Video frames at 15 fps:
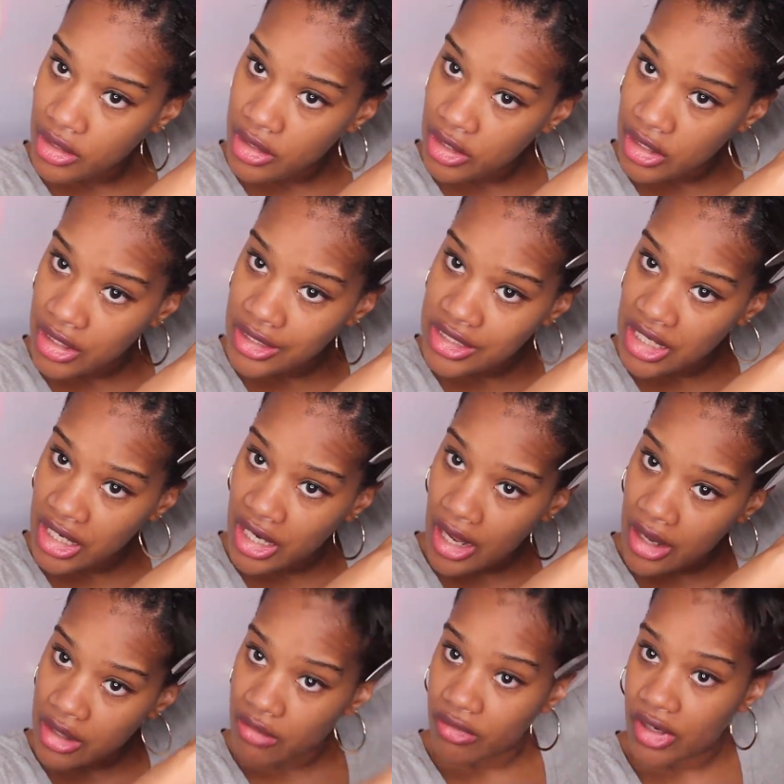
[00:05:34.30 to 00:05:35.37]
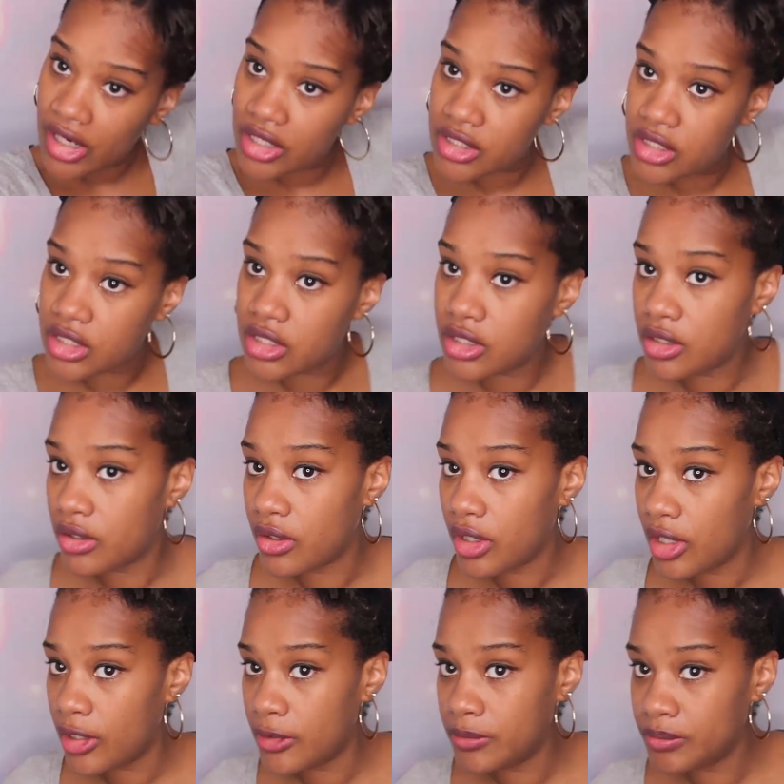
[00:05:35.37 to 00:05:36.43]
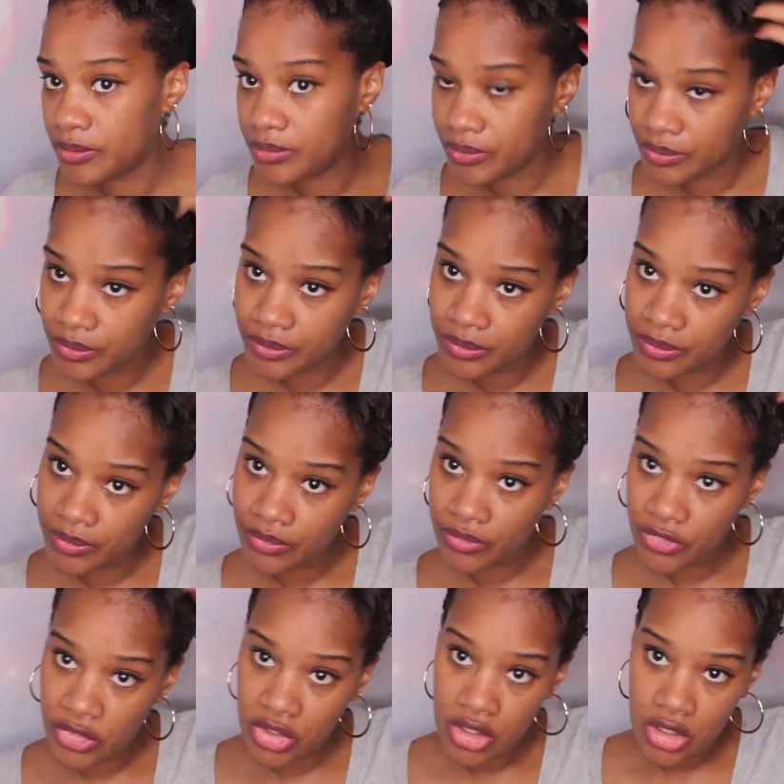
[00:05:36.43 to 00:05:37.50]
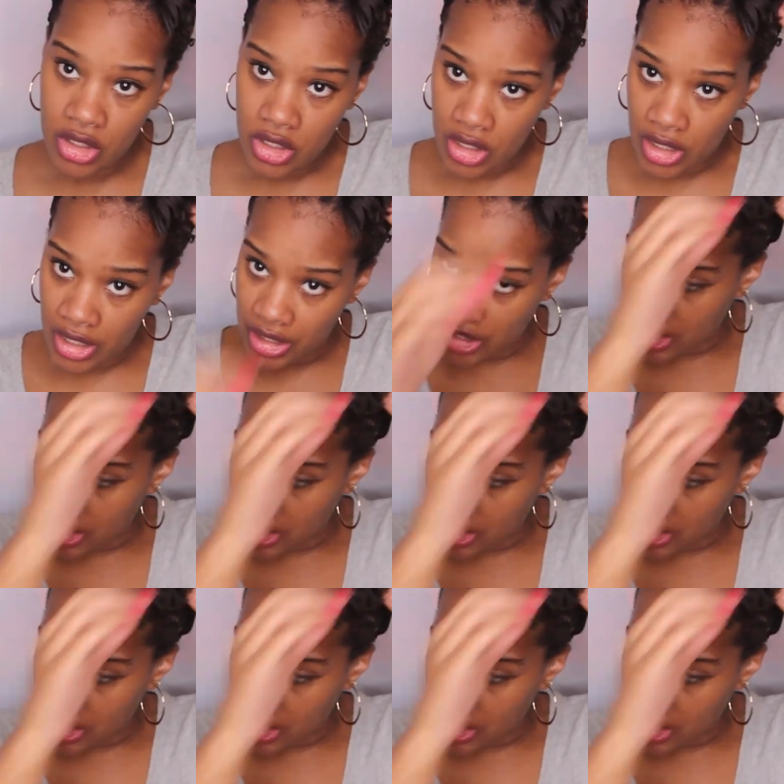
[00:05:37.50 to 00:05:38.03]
and then take out the rest. Okay? And